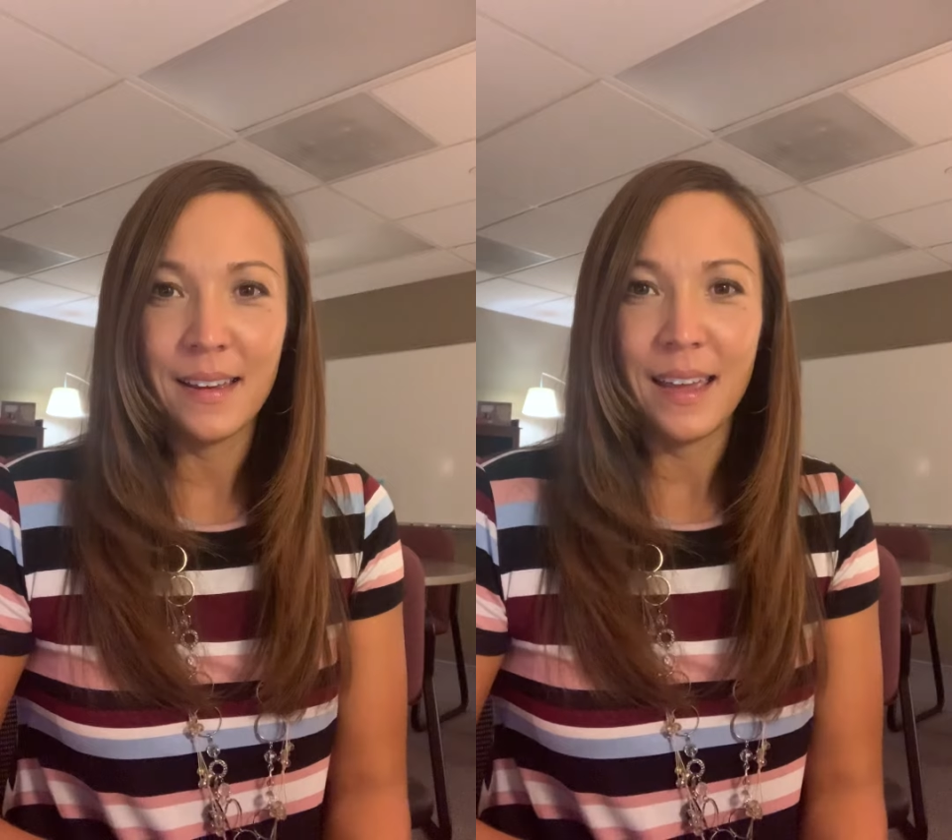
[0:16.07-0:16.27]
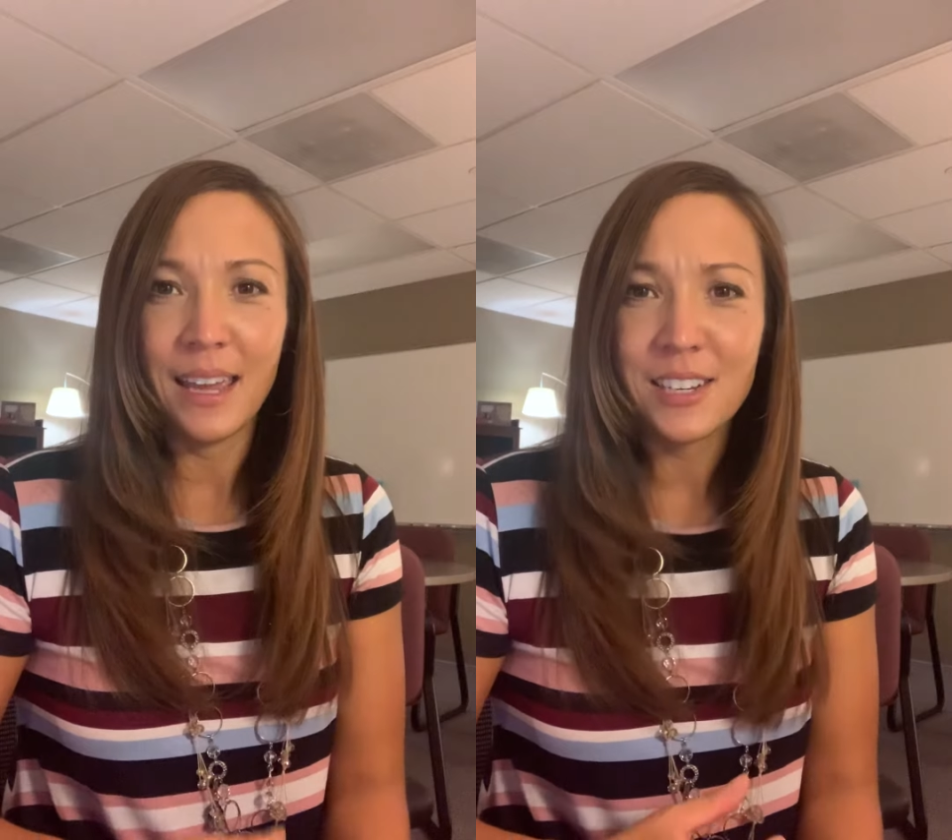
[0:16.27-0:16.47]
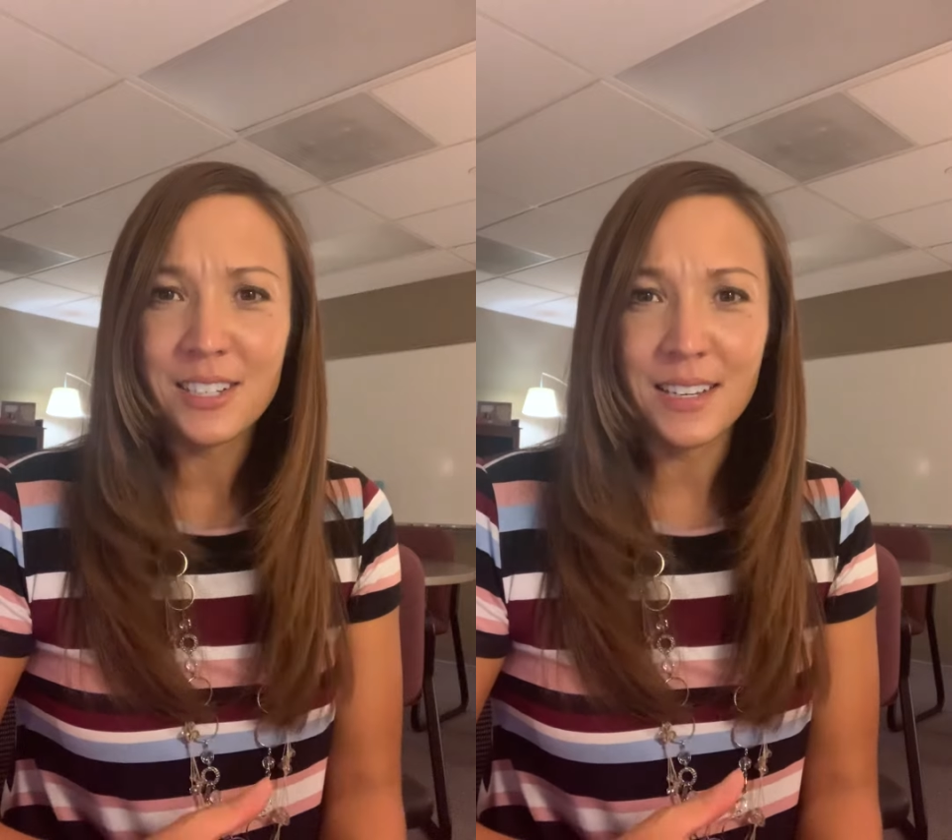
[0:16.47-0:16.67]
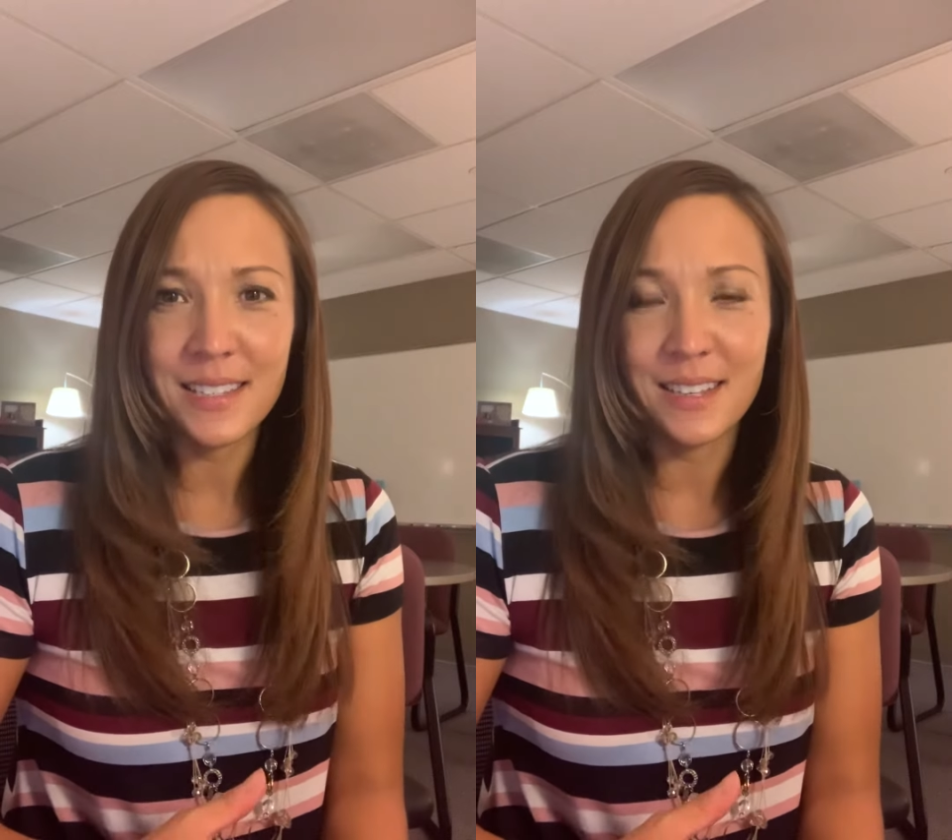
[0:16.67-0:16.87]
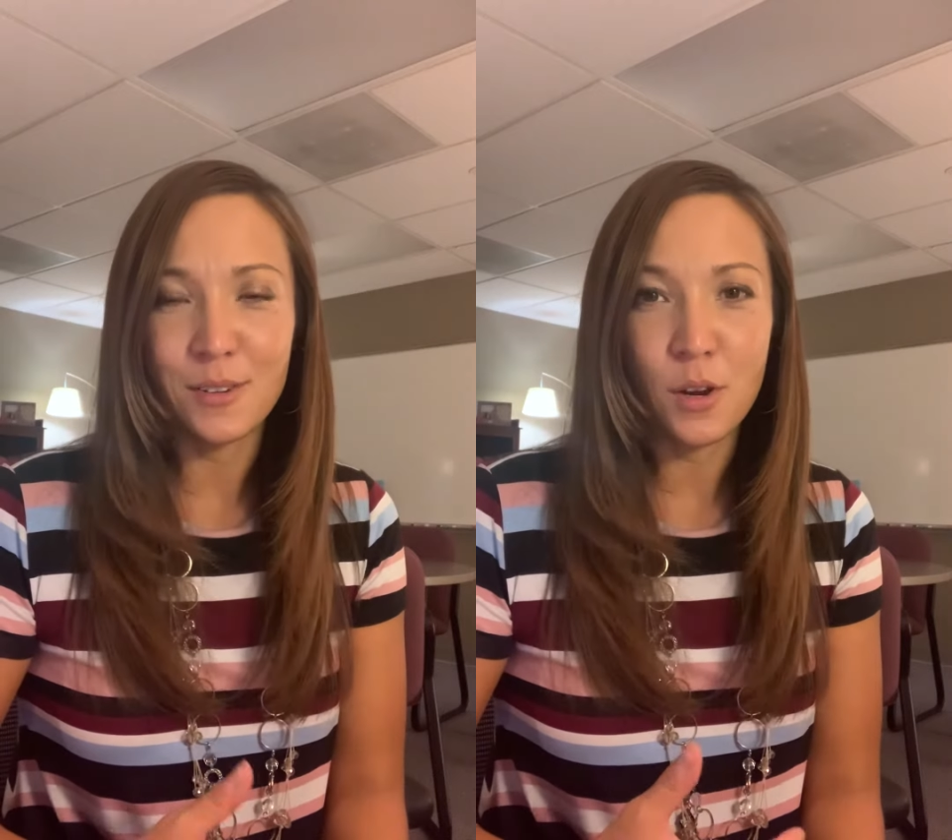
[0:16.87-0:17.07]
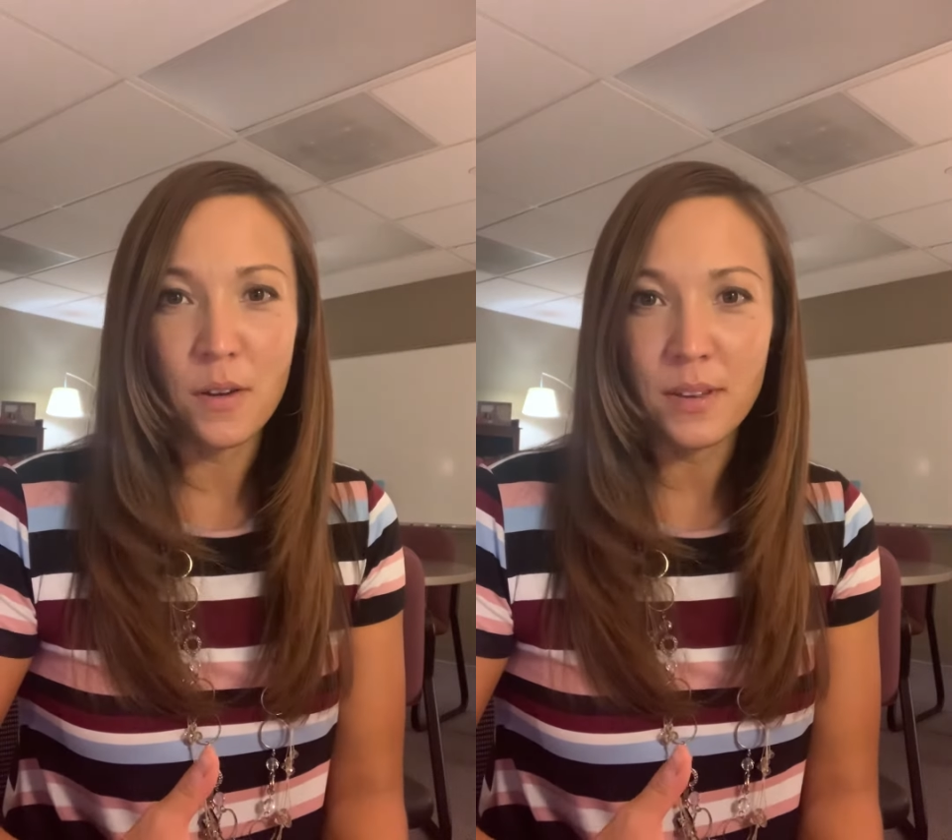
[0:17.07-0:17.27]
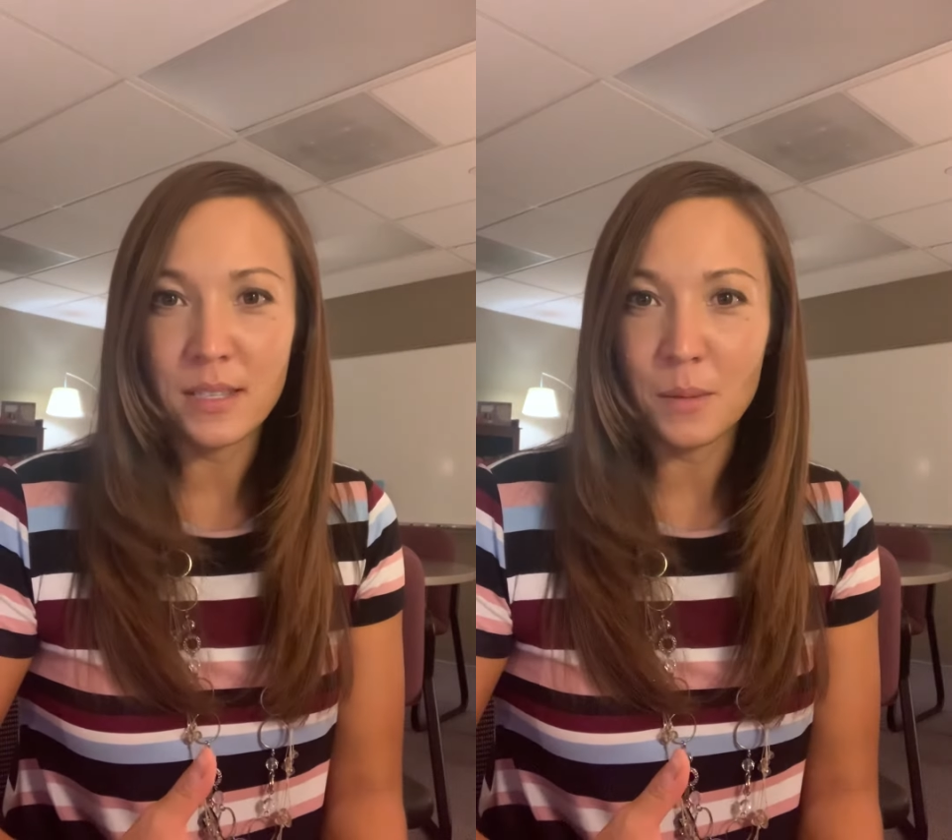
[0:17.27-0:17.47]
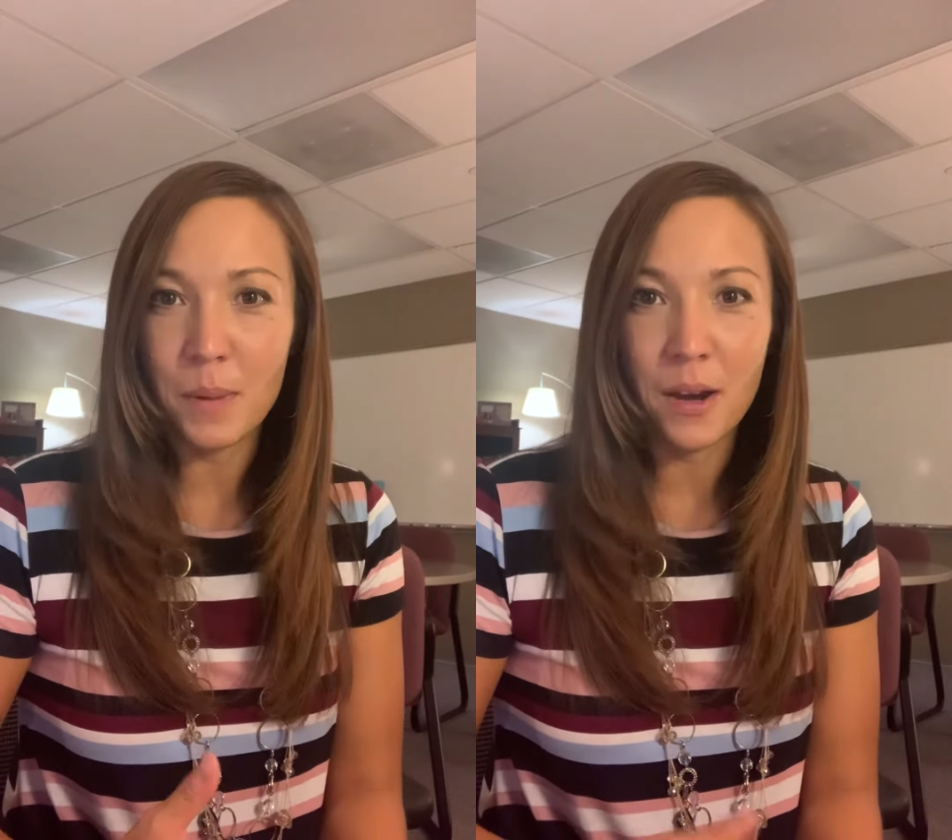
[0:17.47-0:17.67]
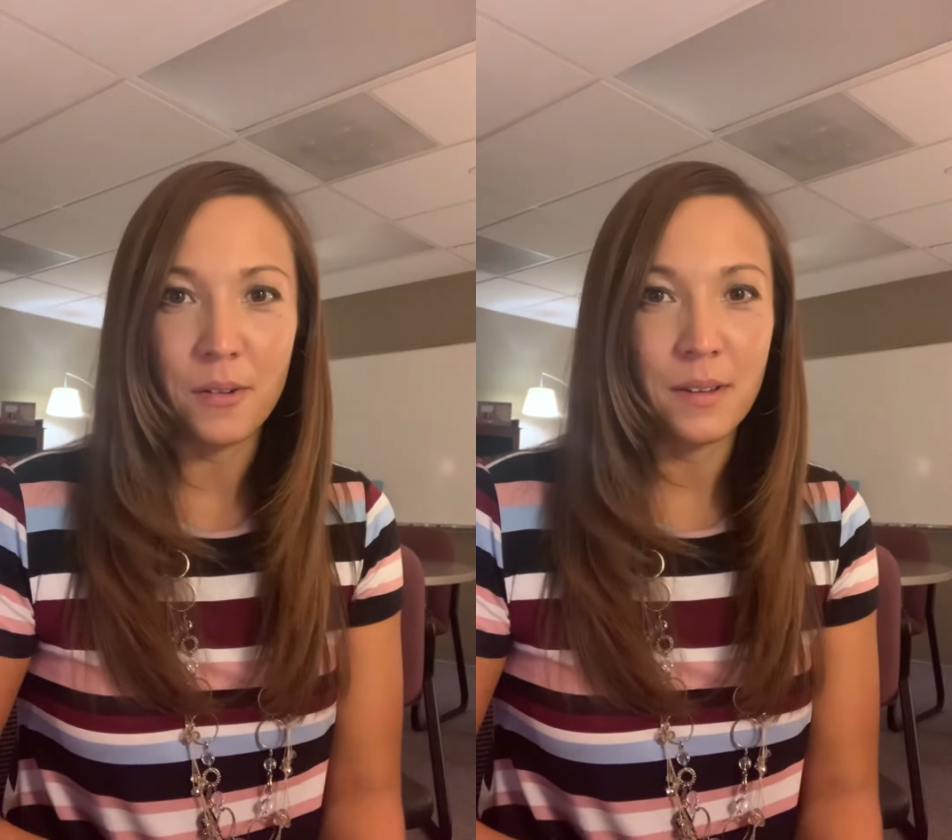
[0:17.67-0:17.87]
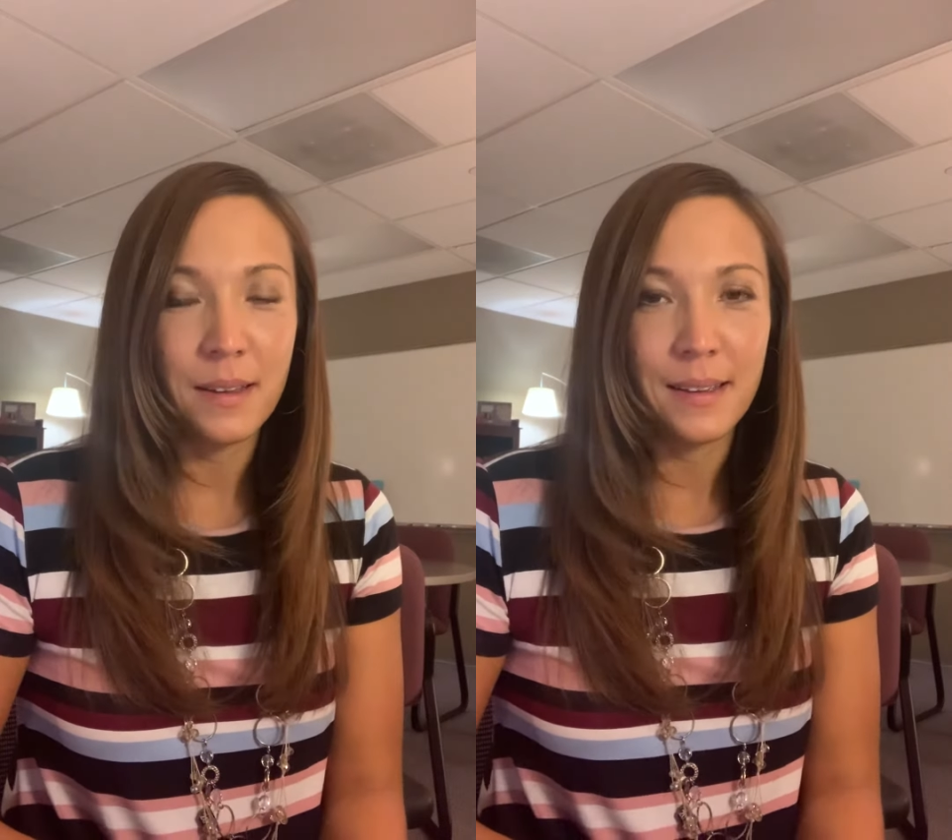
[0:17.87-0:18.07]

anxious and nervous about